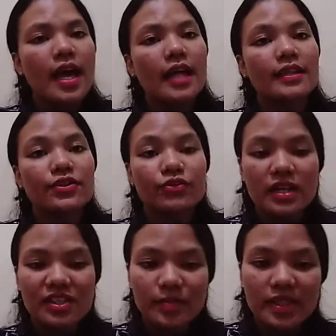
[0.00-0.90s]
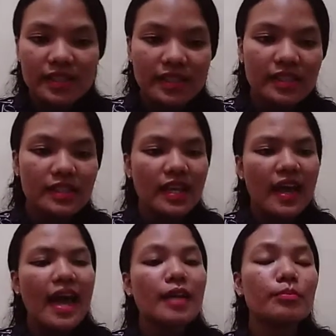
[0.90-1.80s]
and transmitted
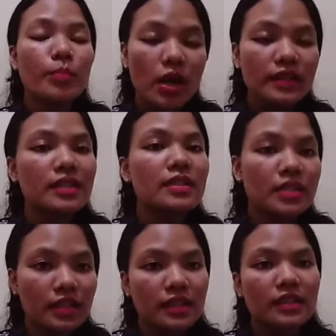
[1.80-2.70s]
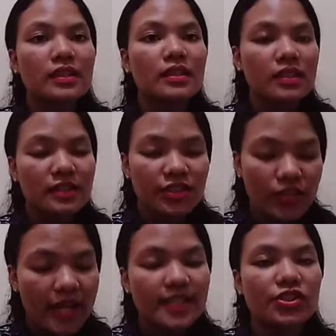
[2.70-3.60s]
and potentially can
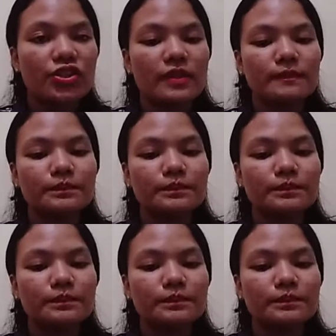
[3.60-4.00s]
change.